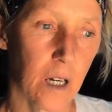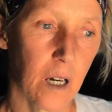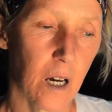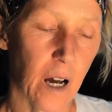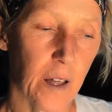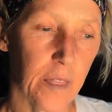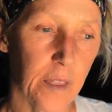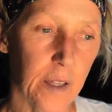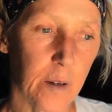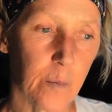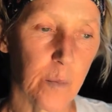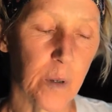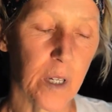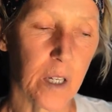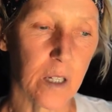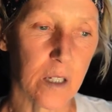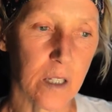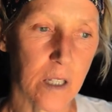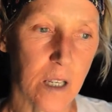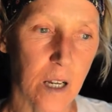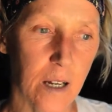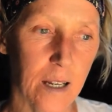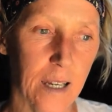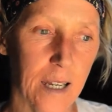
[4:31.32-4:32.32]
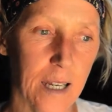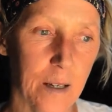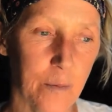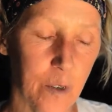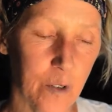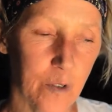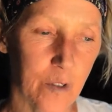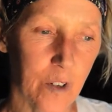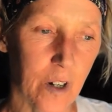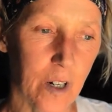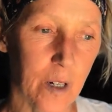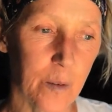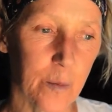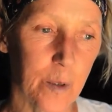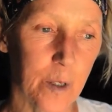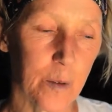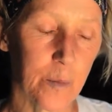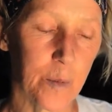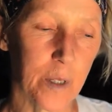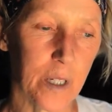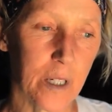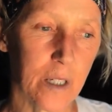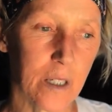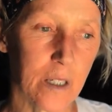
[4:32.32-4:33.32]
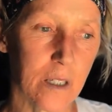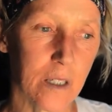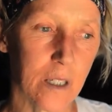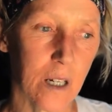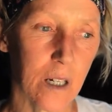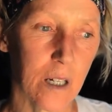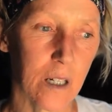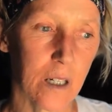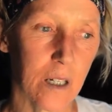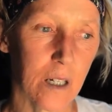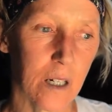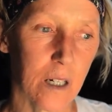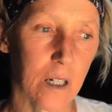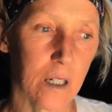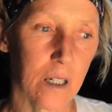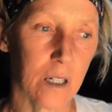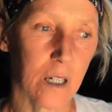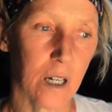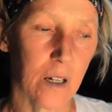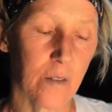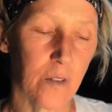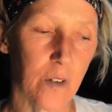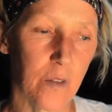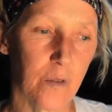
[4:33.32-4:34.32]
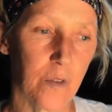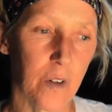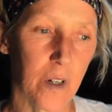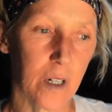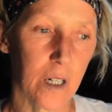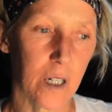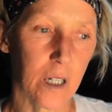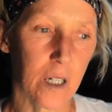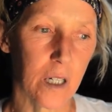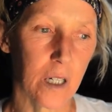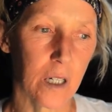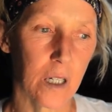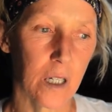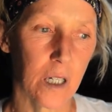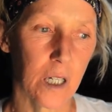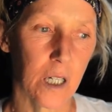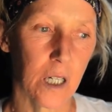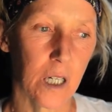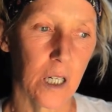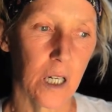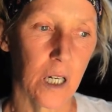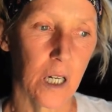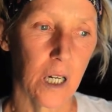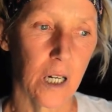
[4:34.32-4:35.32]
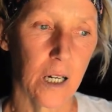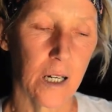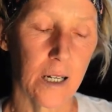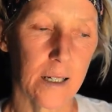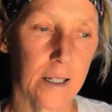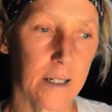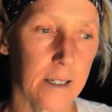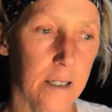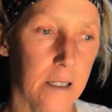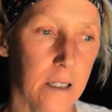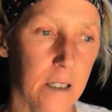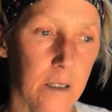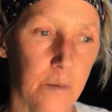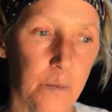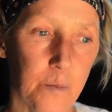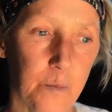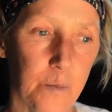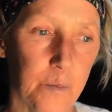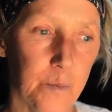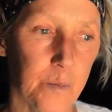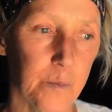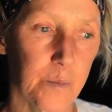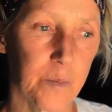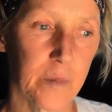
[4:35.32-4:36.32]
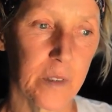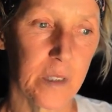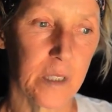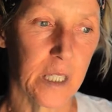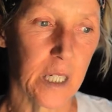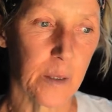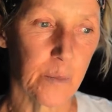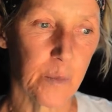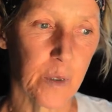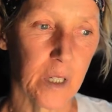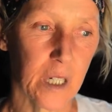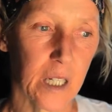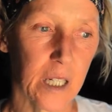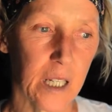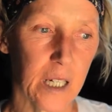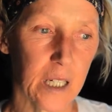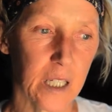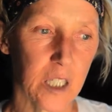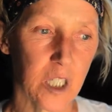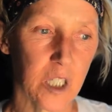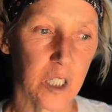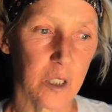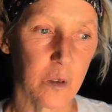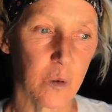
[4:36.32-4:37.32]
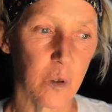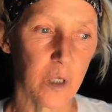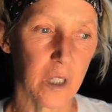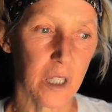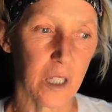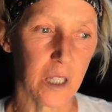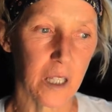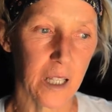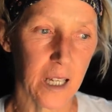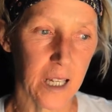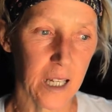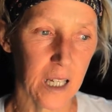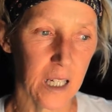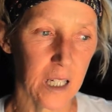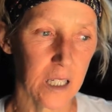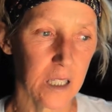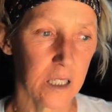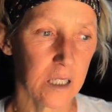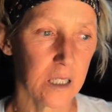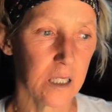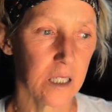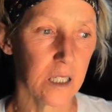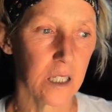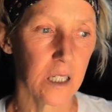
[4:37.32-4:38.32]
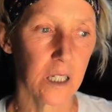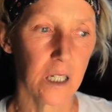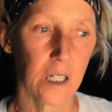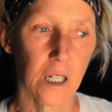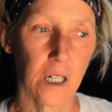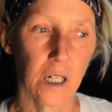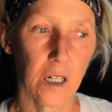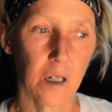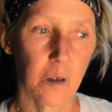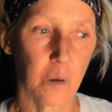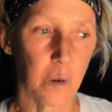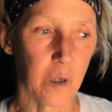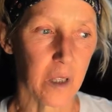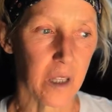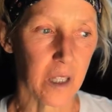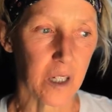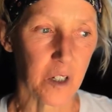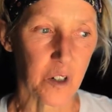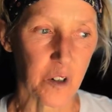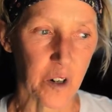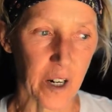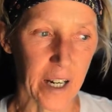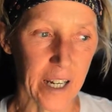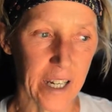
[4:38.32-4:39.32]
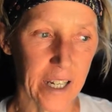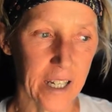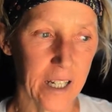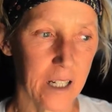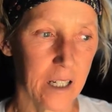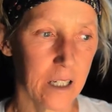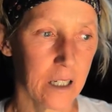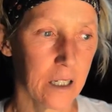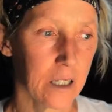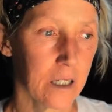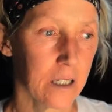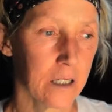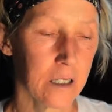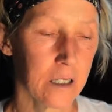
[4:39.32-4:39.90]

I think because I am a farmer, because I, I have a very um, deep connection with the land, with the grain.